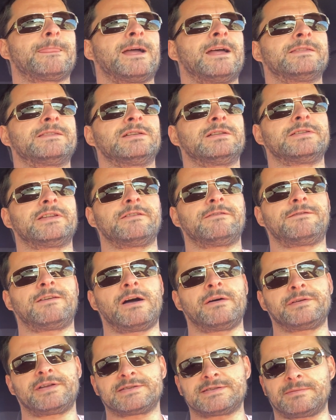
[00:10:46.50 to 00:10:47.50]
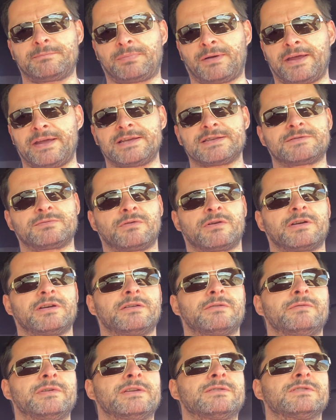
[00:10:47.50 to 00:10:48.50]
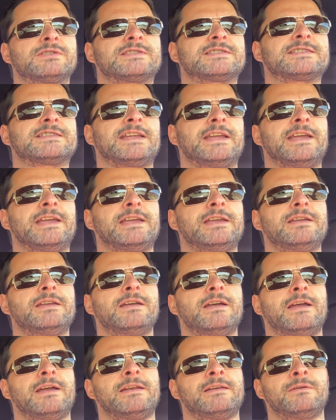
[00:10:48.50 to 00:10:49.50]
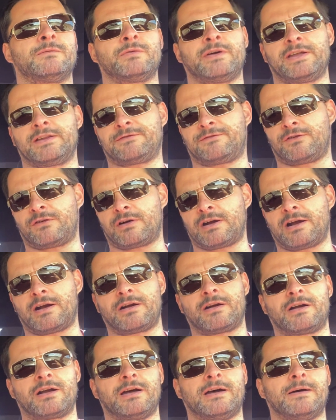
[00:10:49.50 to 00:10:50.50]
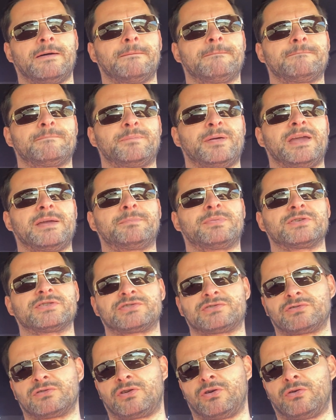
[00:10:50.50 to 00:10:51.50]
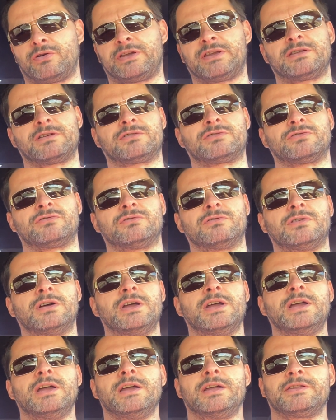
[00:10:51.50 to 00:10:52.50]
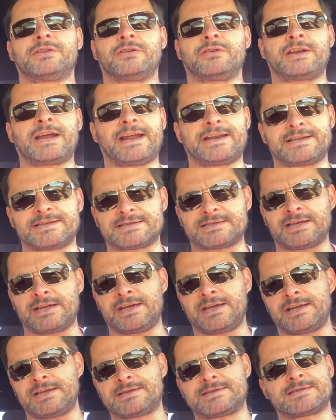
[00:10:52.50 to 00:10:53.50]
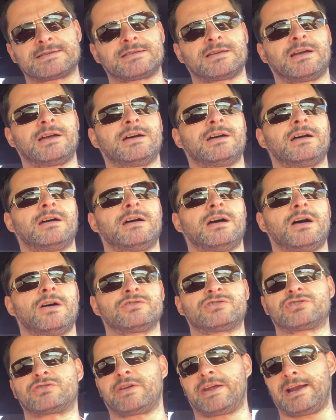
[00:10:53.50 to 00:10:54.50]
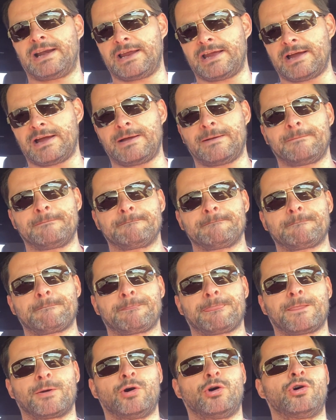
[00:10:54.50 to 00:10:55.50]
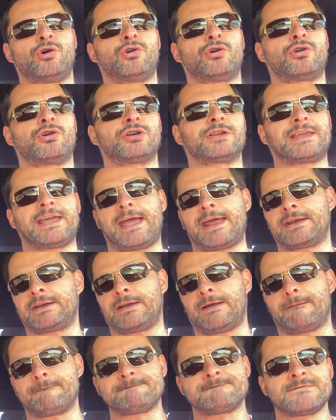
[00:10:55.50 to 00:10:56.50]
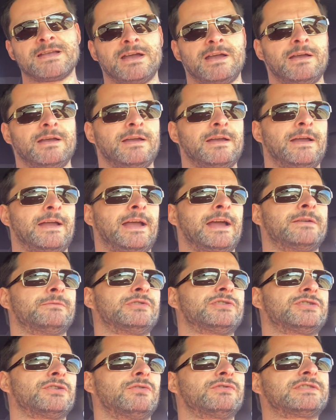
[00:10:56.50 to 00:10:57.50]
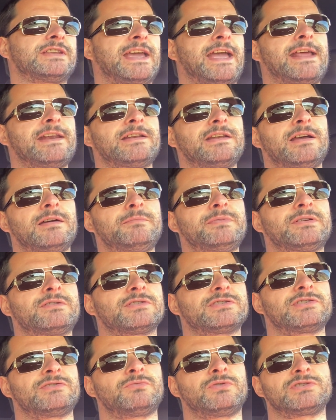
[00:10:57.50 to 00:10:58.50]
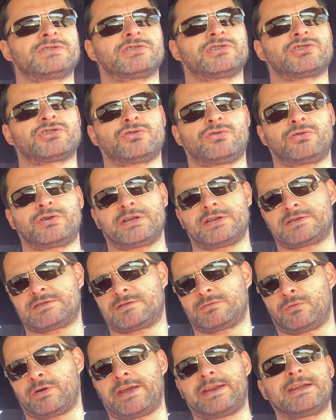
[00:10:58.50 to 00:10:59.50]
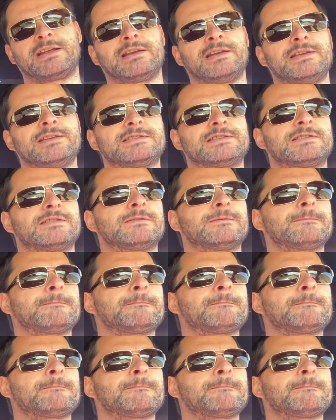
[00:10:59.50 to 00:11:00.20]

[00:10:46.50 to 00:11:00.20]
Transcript: until they found us a place where we could stay and wait for our uh, papers to go either to the united states uh, australia or canada and we chose canada because it was the shortest waiting list